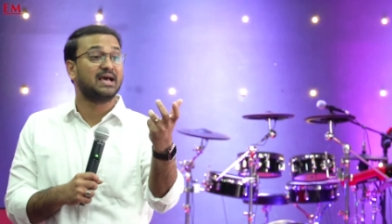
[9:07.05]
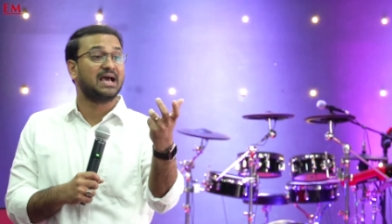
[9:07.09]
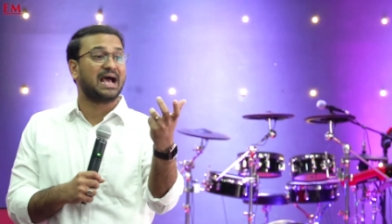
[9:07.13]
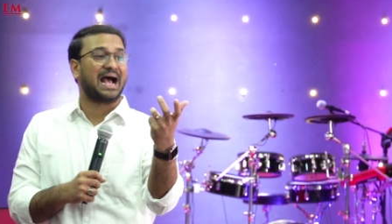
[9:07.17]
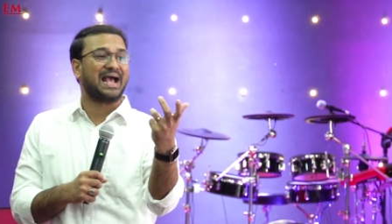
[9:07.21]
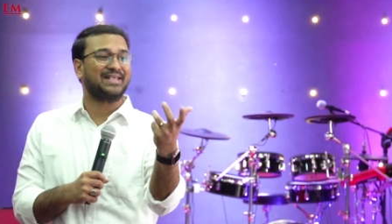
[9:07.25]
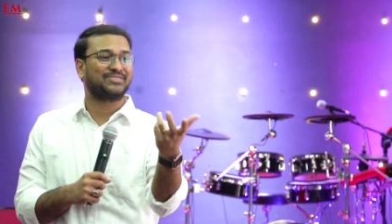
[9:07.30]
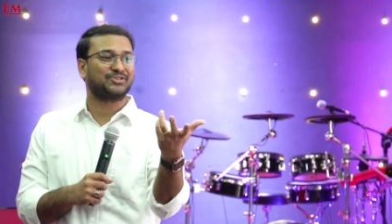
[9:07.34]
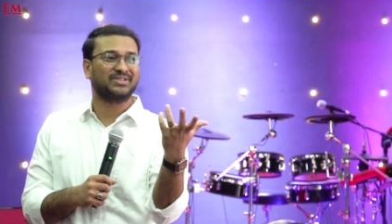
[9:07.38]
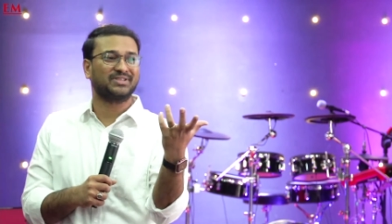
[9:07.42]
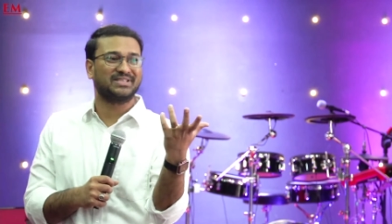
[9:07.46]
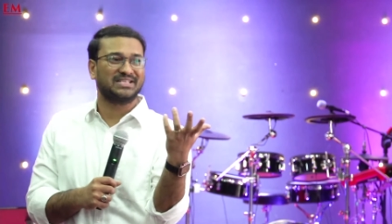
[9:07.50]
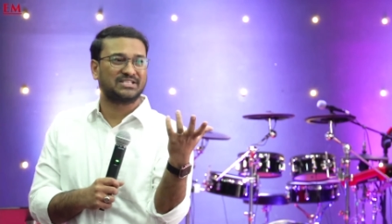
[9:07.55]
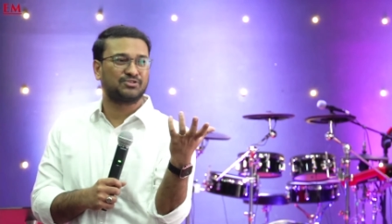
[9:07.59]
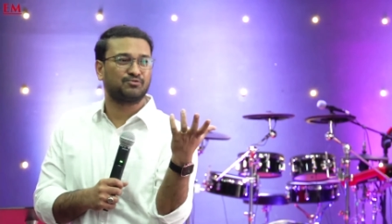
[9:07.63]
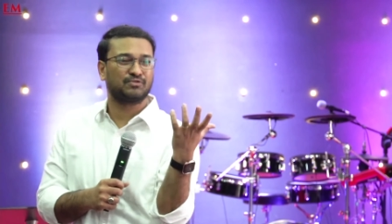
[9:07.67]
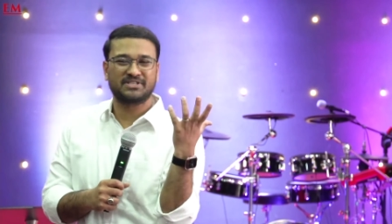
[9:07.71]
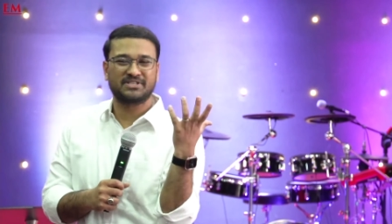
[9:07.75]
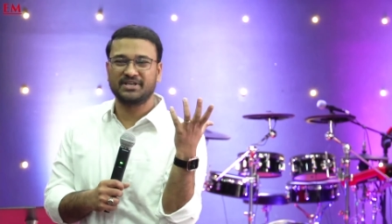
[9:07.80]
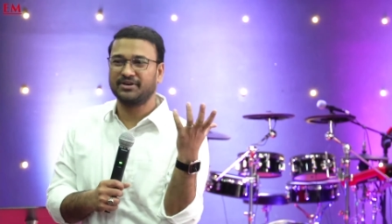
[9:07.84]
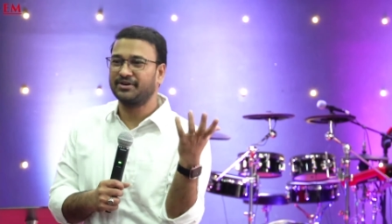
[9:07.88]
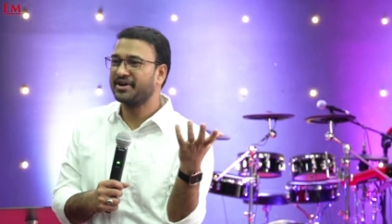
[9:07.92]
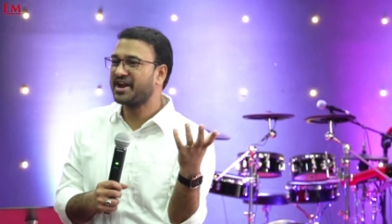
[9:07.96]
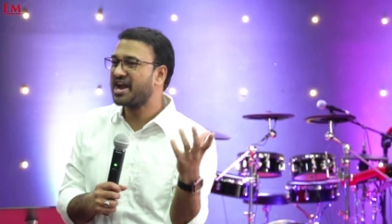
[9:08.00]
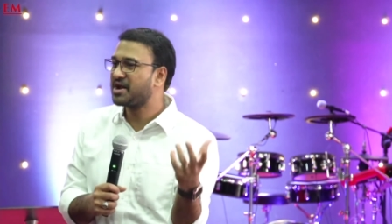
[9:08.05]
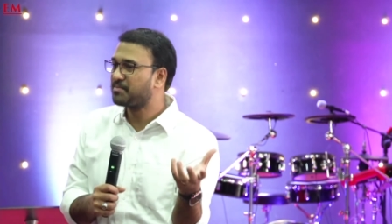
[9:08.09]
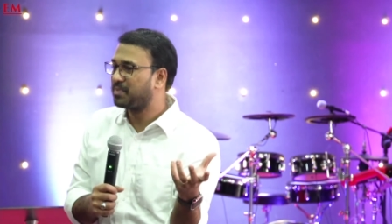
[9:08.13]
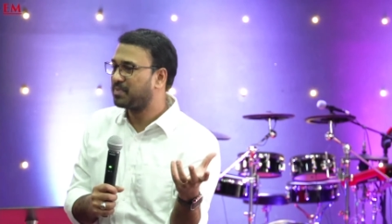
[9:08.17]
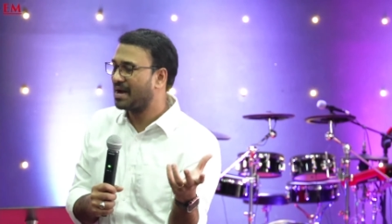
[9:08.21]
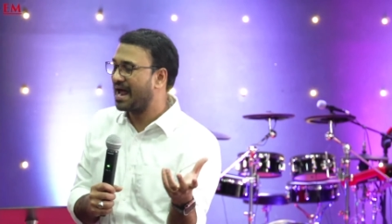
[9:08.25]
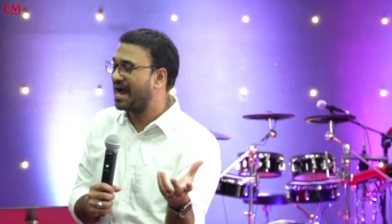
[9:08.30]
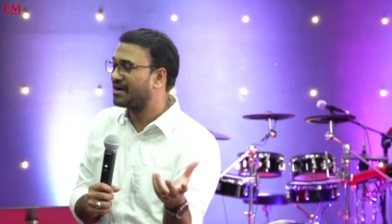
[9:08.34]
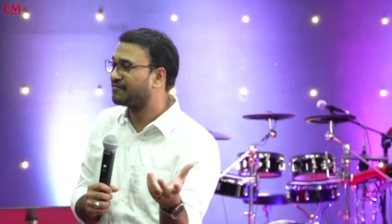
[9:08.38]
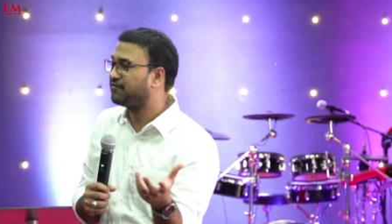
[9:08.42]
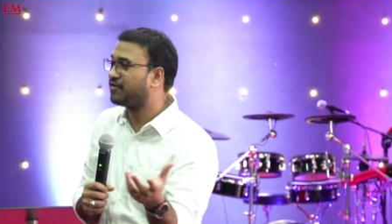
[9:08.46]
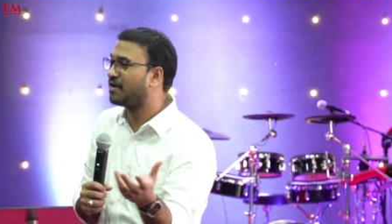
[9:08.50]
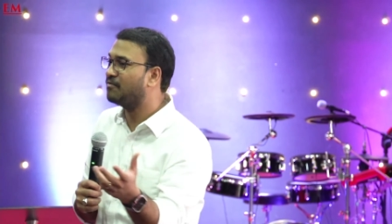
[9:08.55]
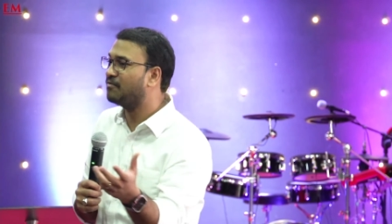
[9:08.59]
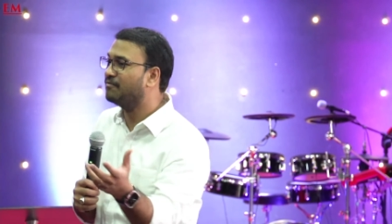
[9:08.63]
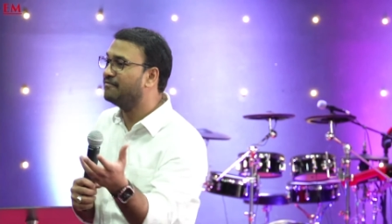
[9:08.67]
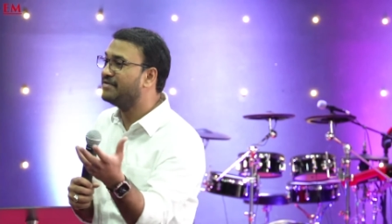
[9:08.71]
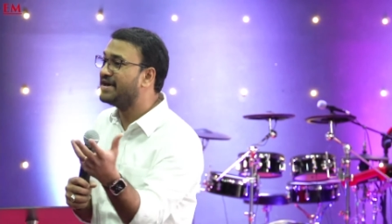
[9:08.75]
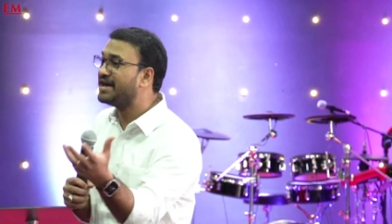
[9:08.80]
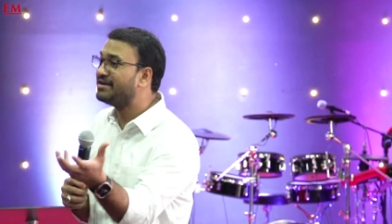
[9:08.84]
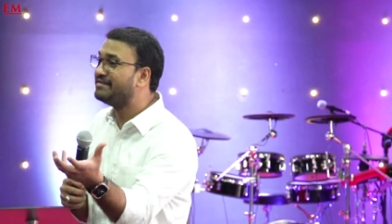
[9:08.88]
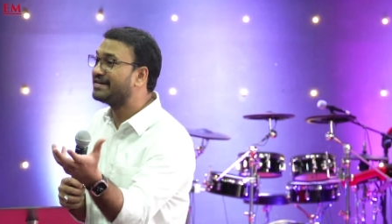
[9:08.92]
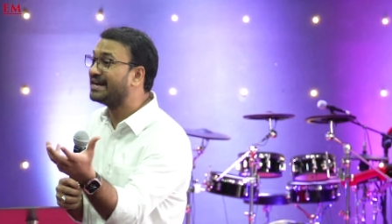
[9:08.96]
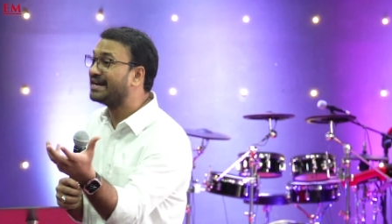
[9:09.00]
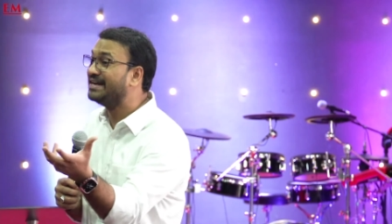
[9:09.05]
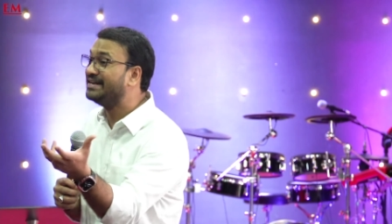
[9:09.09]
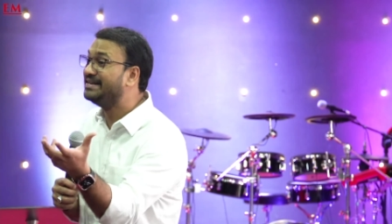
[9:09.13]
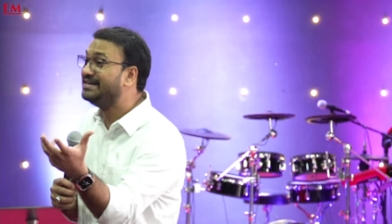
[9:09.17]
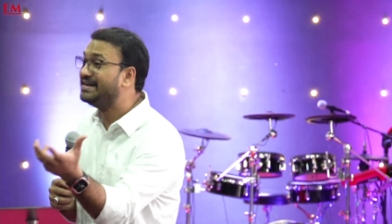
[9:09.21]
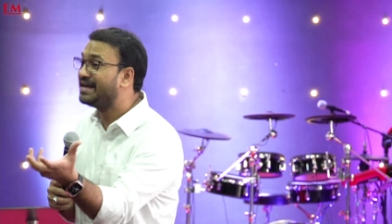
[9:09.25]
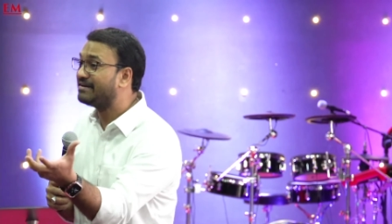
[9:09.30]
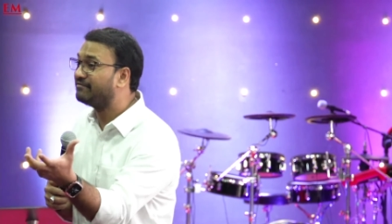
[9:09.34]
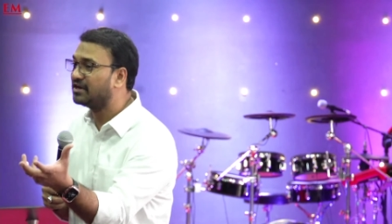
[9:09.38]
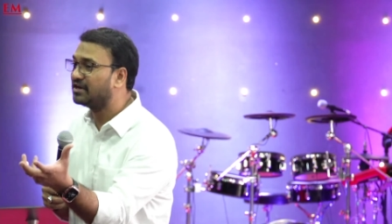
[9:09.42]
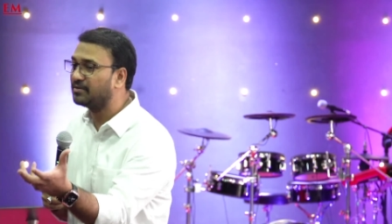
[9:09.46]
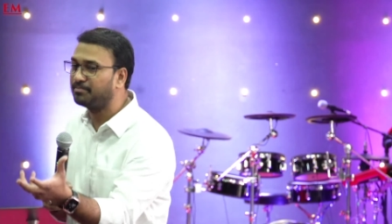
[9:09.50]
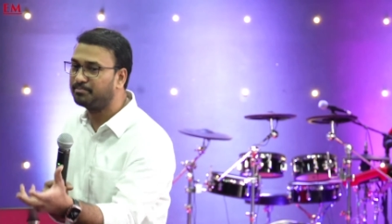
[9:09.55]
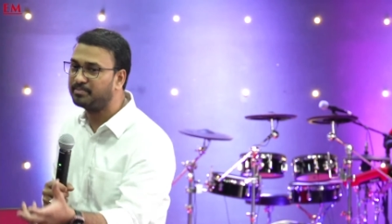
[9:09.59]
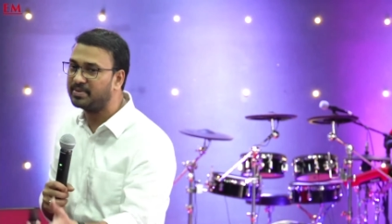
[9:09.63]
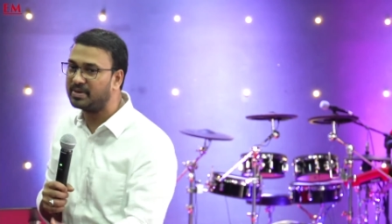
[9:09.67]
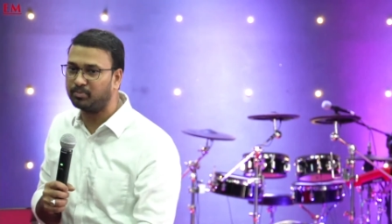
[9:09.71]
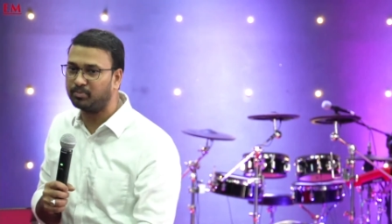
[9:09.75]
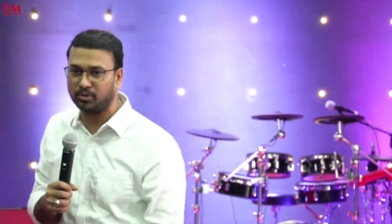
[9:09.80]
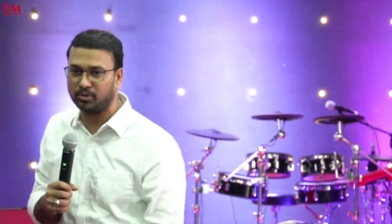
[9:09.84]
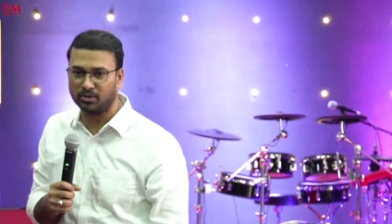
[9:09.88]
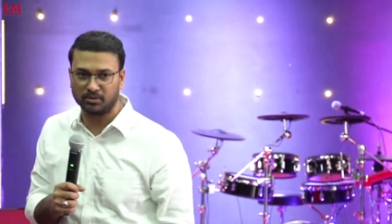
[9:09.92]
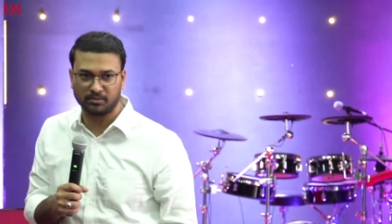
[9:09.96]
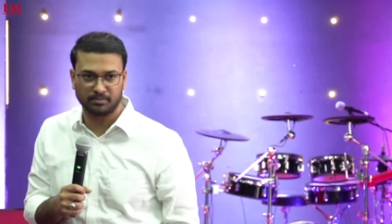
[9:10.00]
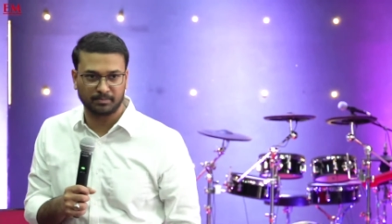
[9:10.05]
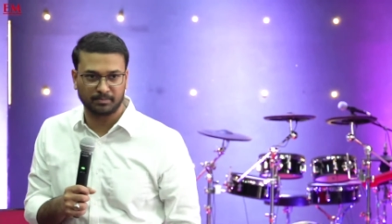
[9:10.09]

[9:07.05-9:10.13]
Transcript: I thought this was a great platform where we can develop people.